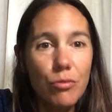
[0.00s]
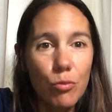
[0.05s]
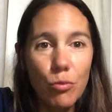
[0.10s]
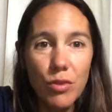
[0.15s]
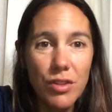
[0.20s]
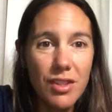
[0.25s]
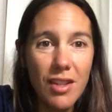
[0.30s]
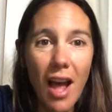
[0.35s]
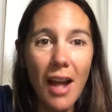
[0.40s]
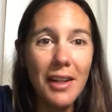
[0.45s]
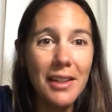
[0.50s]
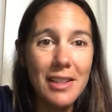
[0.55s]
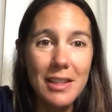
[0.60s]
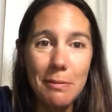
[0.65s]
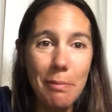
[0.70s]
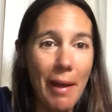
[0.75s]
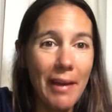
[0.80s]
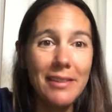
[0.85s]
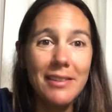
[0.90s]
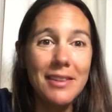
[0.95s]
was not
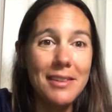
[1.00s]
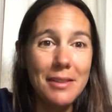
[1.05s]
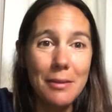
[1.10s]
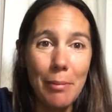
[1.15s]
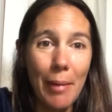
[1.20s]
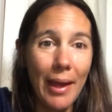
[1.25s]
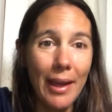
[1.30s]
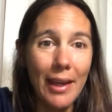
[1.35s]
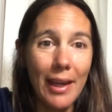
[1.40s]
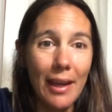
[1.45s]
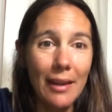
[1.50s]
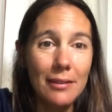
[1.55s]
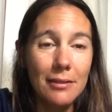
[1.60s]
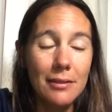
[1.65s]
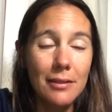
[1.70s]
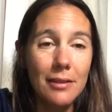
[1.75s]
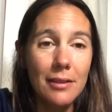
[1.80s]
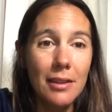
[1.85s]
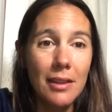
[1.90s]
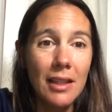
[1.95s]
expected to make it.
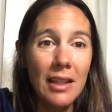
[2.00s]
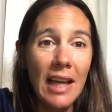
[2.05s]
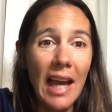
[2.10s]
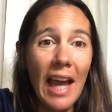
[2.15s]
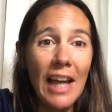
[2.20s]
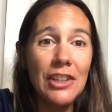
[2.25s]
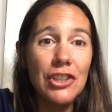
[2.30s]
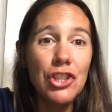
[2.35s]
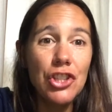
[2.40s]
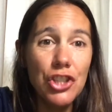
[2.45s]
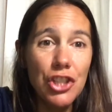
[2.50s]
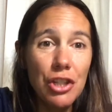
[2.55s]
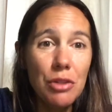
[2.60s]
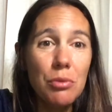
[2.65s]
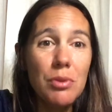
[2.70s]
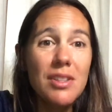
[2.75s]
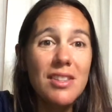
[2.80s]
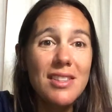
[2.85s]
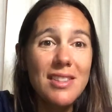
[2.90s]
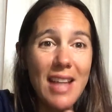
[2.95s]
And she
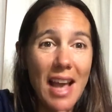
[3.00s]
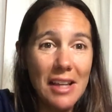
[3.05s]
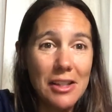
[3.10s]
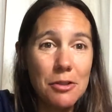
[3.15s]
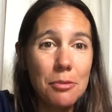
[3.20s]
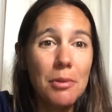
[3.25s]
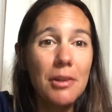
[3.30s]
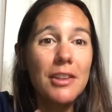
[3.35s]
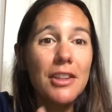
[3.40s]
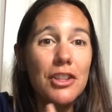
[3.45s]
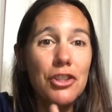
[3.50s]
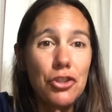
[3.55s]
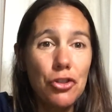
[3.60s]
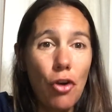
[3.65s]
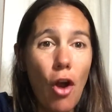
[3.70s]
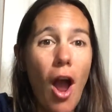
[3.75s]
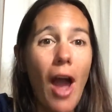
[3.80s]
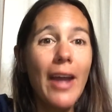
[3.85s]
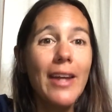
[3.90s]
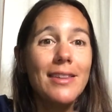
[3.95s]
was desperately
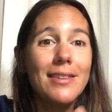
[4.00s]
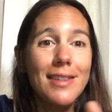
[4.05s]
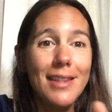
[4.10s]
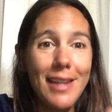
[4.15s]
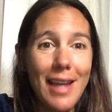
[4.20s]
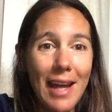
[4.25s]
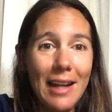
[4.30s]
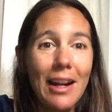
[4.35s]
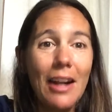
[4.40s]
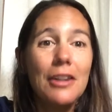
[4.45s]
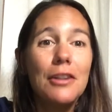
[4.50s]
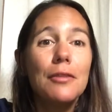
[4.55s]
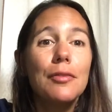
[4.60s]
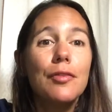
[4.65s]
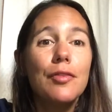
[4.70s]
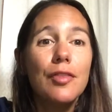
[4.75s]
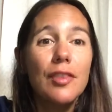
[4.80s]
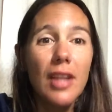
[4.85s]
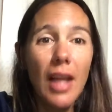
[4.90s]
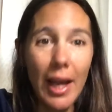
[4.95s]
trying to get on a
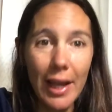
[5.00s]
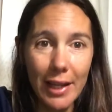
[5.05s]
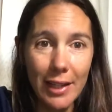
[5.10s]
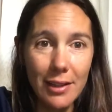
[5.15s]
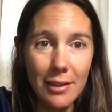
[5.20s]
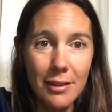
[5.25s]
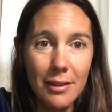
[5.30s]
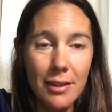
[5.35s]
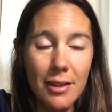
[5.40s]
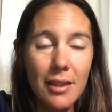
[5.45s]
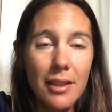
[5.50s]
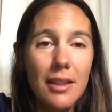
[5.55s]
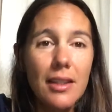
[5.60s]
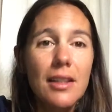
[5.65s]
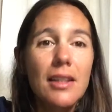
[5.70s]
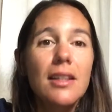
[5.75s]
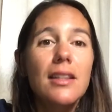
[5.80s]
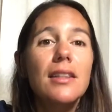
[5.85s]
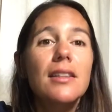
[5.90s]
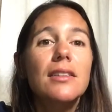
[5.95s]
flight
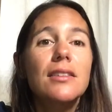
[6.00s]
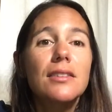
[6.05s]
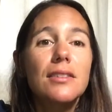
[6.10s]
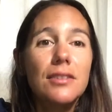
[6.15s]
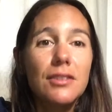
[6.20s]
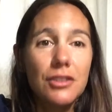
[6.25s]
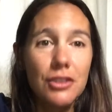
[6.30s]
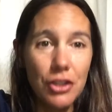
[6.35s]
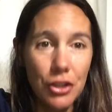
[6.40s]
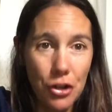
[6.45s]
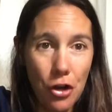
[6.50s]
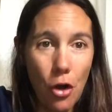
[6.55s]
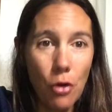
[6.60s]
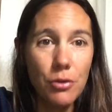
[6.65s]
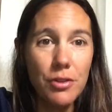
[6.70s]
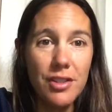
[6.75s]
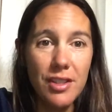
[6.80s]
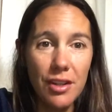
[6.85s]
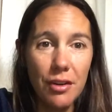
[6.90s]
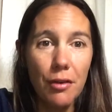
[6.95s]
to
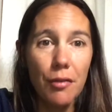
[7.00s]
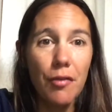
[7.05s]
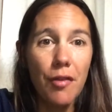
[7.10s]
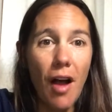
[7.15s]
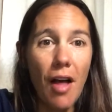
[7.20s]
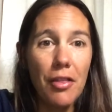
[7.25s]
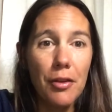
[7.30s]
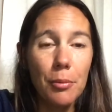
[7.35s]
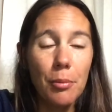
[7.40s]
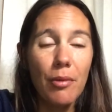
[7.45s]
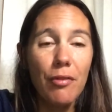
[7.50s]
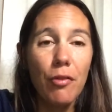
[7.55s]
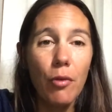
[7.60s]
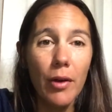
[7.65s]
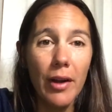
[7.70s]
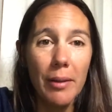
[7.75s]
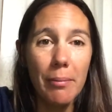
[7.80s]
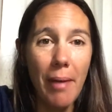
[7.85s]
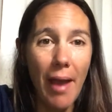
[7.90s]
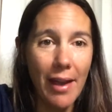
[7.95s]
go see her father
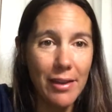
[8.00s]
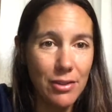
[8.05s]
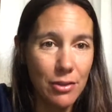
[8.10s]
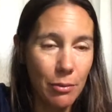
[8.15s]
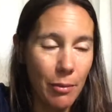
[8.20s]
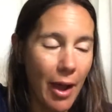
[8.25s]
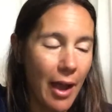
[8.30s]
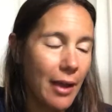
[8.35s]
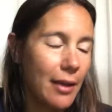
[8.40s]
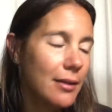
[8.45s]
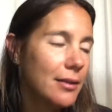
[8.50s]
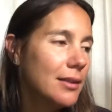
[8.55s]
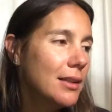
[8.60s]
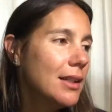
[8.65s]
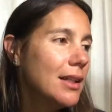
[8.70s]
before he passed away.